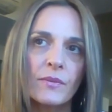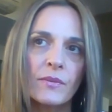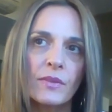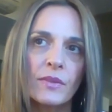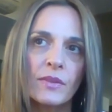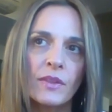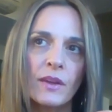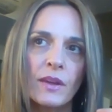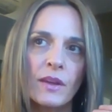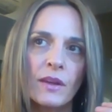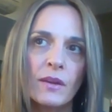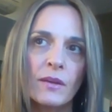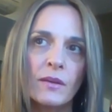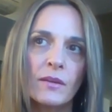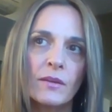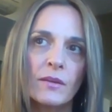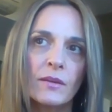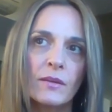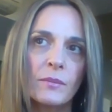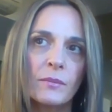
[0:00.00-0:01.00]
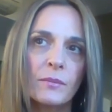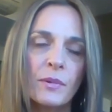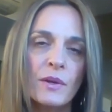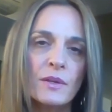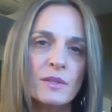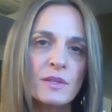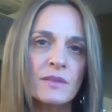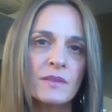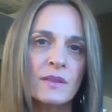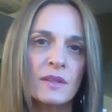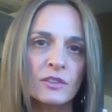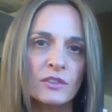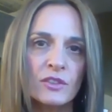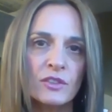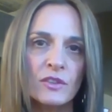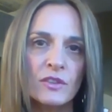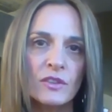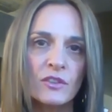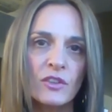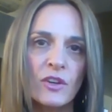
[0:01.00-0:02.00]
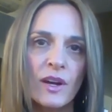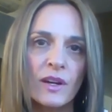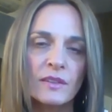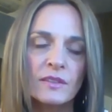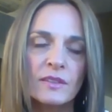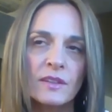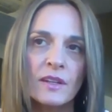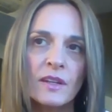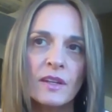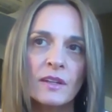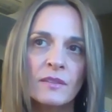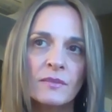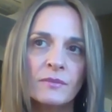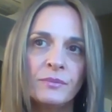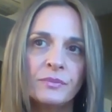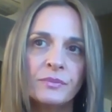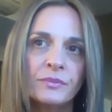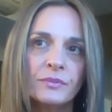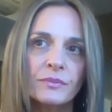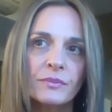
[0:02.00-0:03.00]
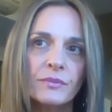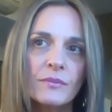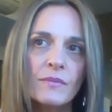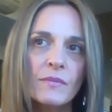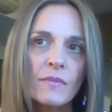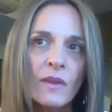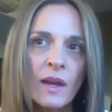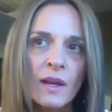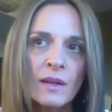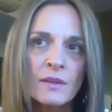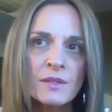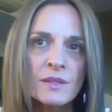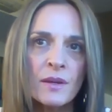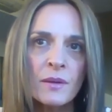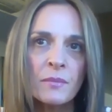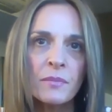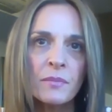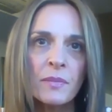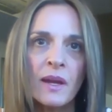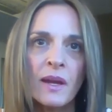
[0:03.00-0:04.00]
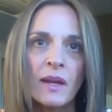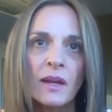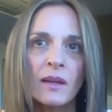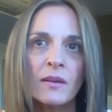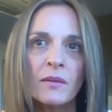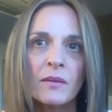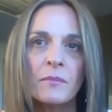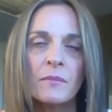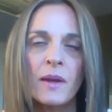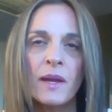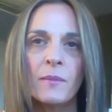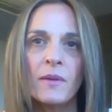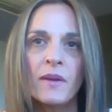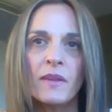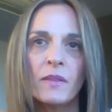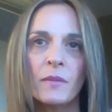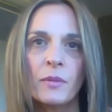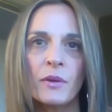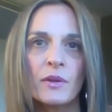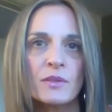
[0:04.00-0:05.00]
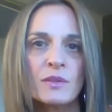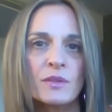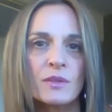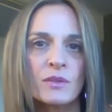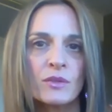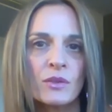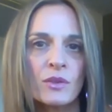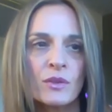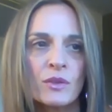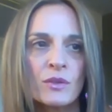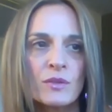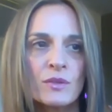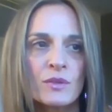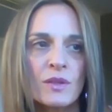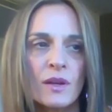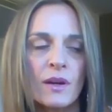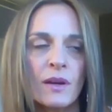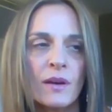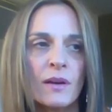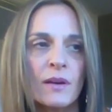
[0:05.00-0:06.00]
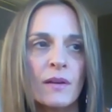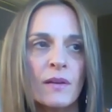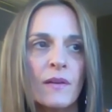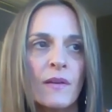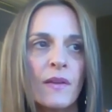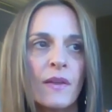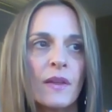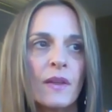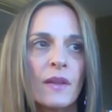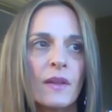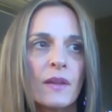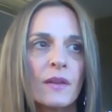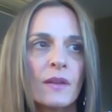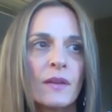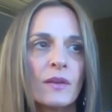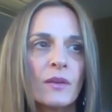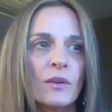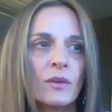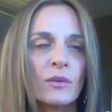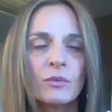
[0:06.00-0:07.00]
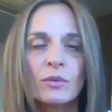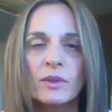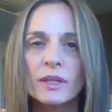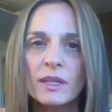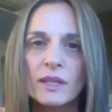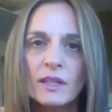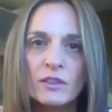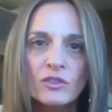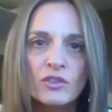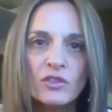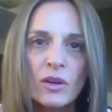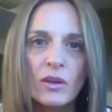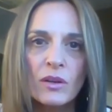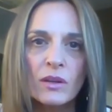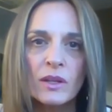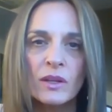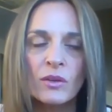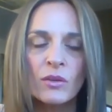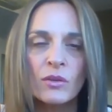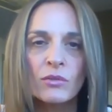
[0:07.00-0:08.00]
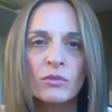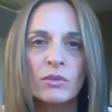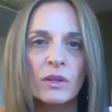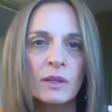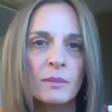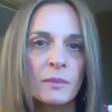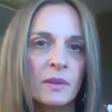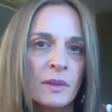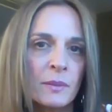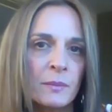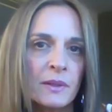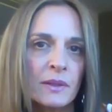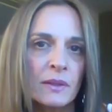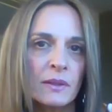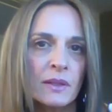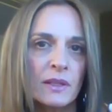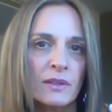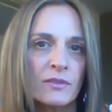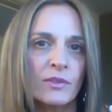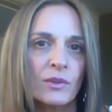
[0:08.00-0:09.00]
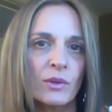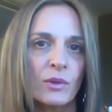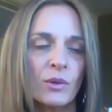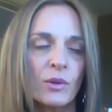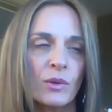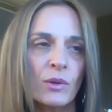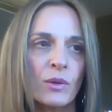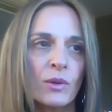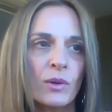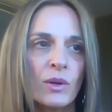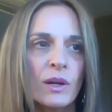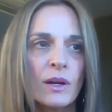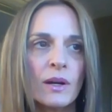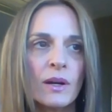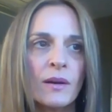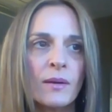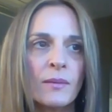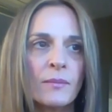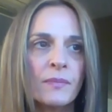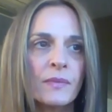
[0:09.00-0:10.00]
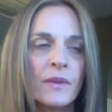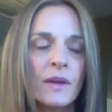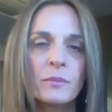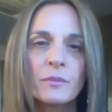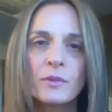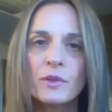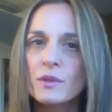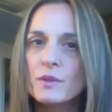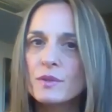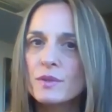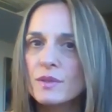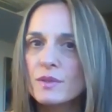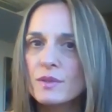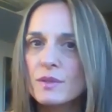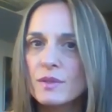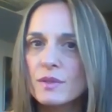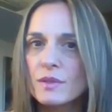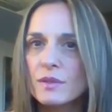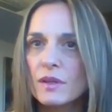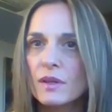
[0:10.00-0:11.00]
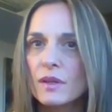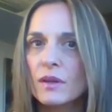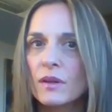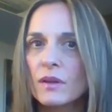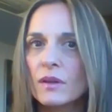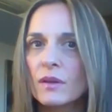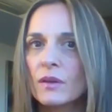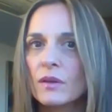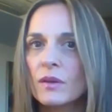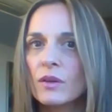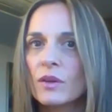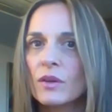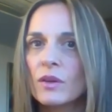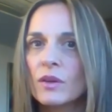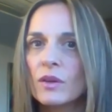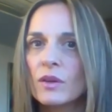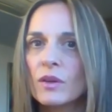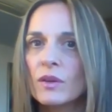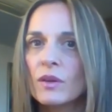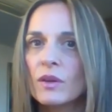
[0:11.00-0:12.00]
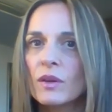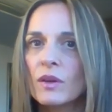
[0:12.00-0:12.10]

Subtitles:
the person that she's attracted in ends up being maybe the person who's really controlling or really manipulative, or abuses her